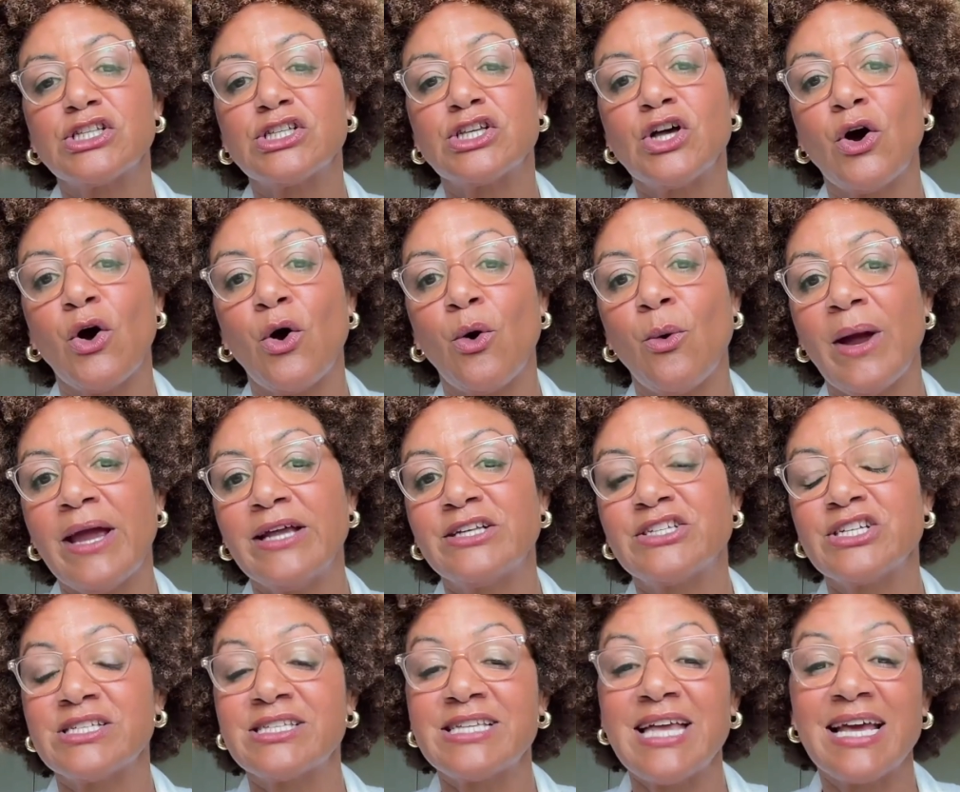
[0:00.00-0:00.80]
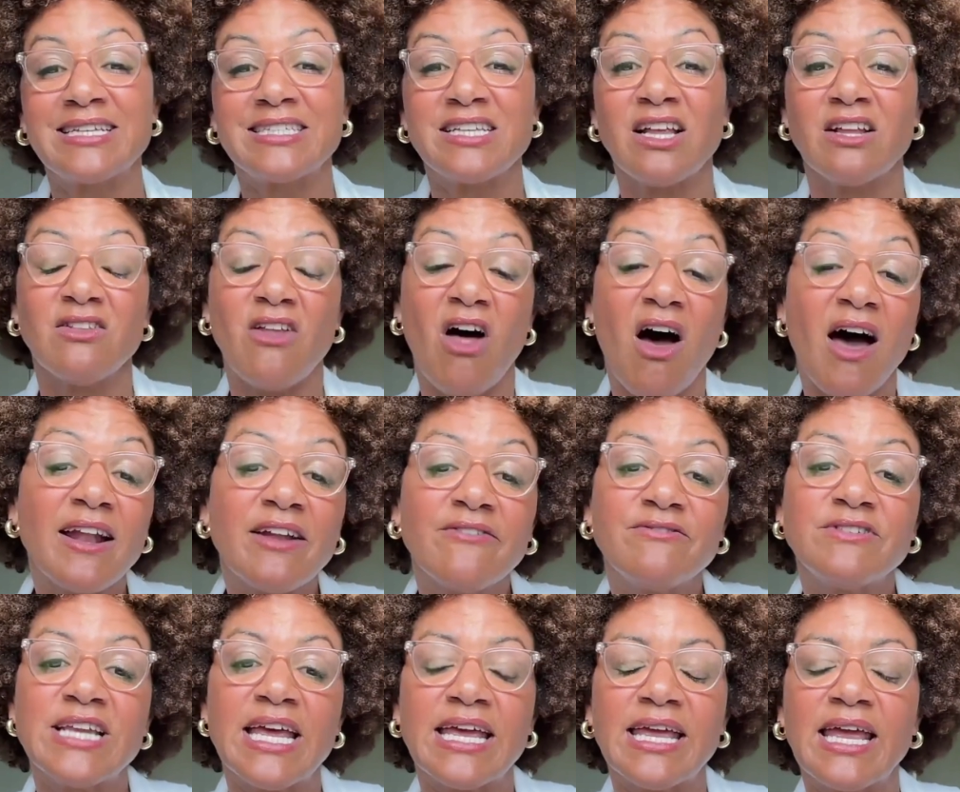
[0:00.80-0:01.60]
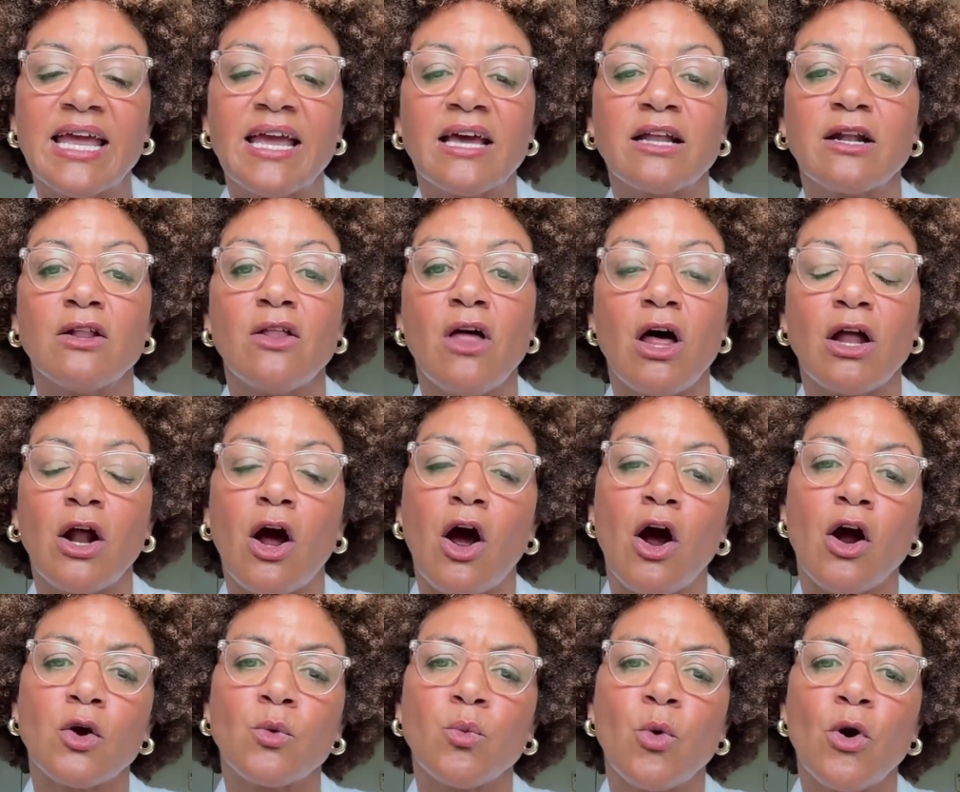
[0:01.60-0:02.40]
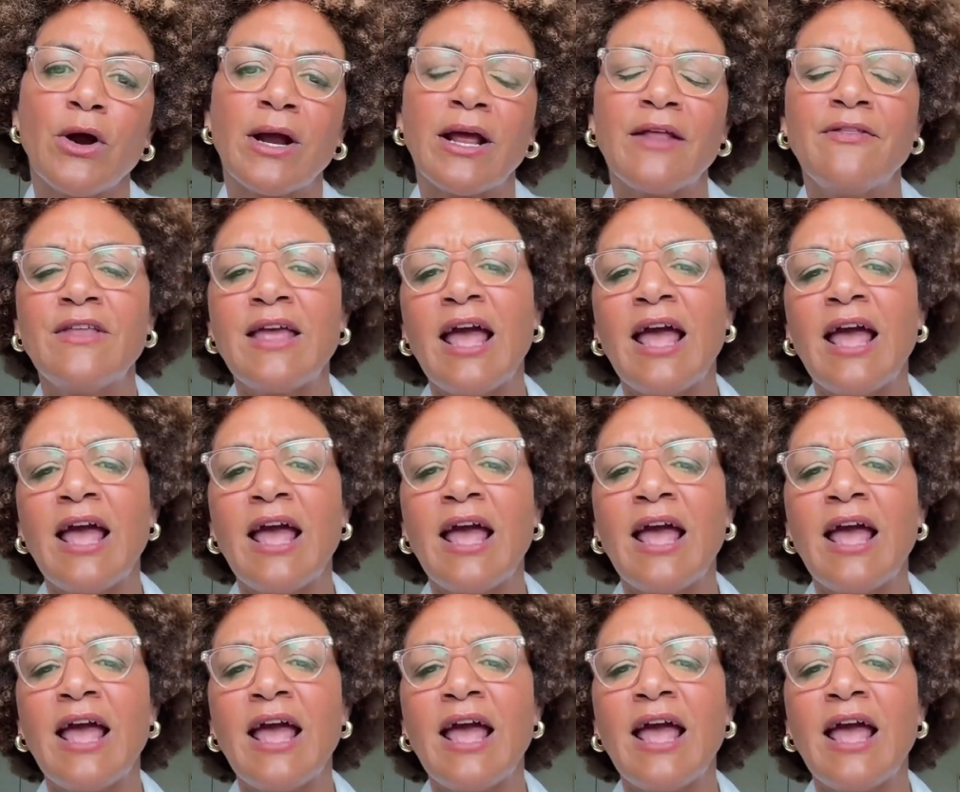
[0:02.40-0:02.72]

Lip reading: So it just takes a lot of digging and a lot of hard work.